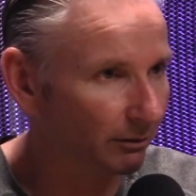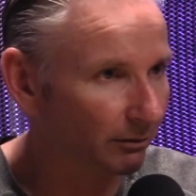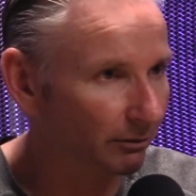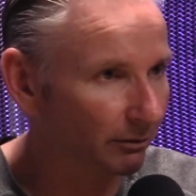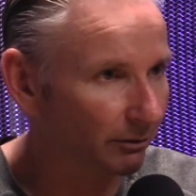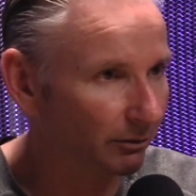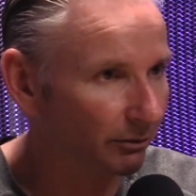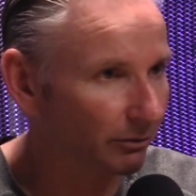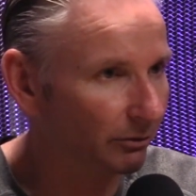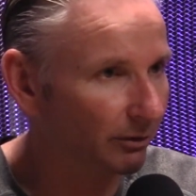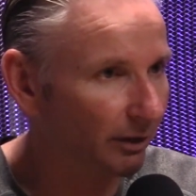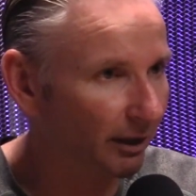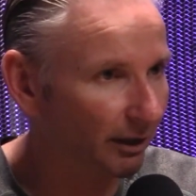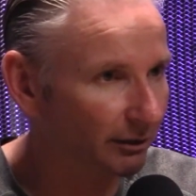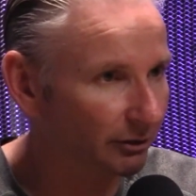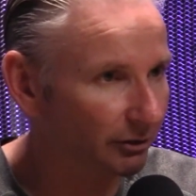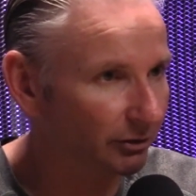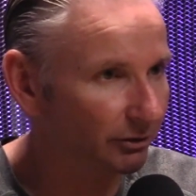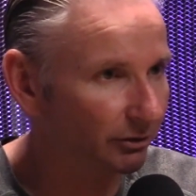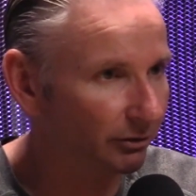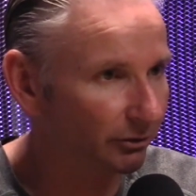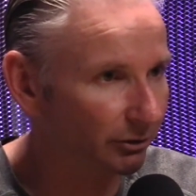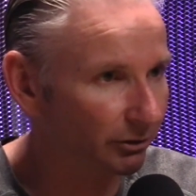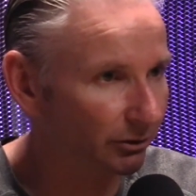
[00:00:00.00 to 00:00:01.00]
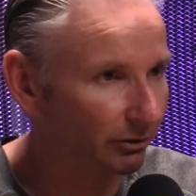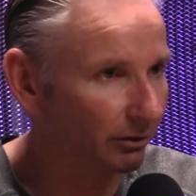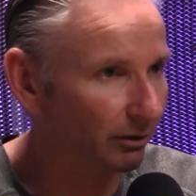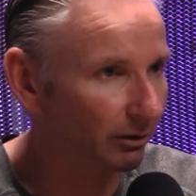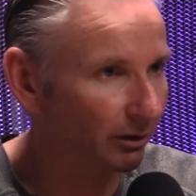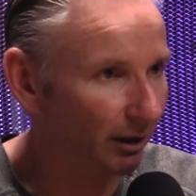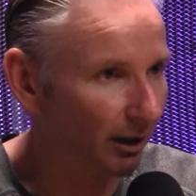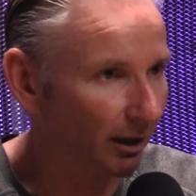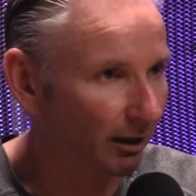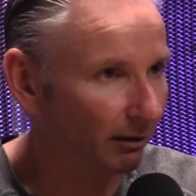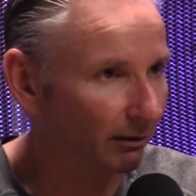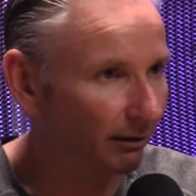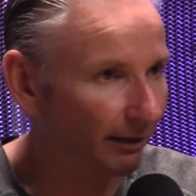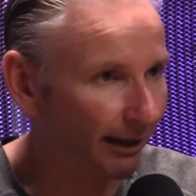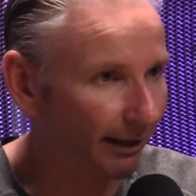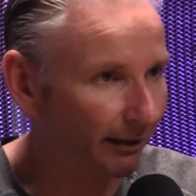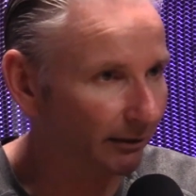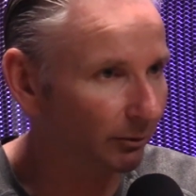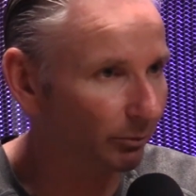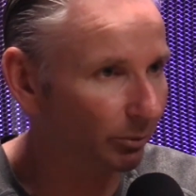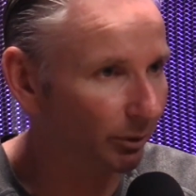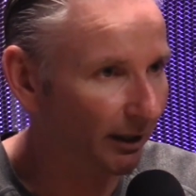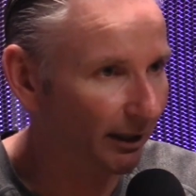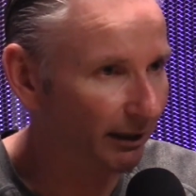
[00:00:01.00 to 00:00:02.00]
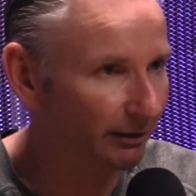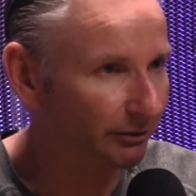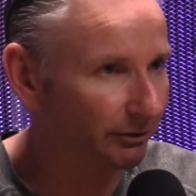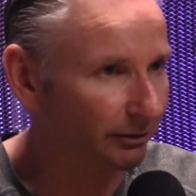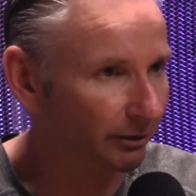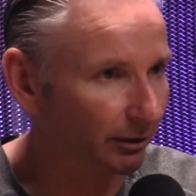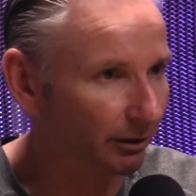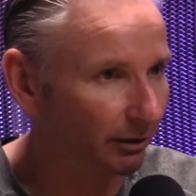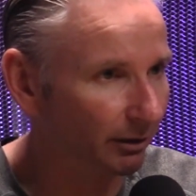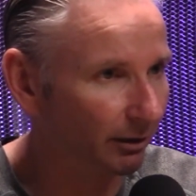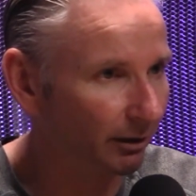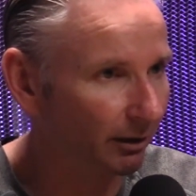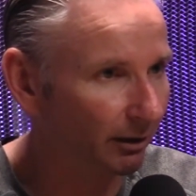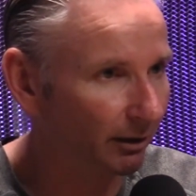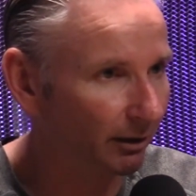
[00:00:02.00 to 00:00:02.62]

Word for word: you guys still do a lot of lath and plaster.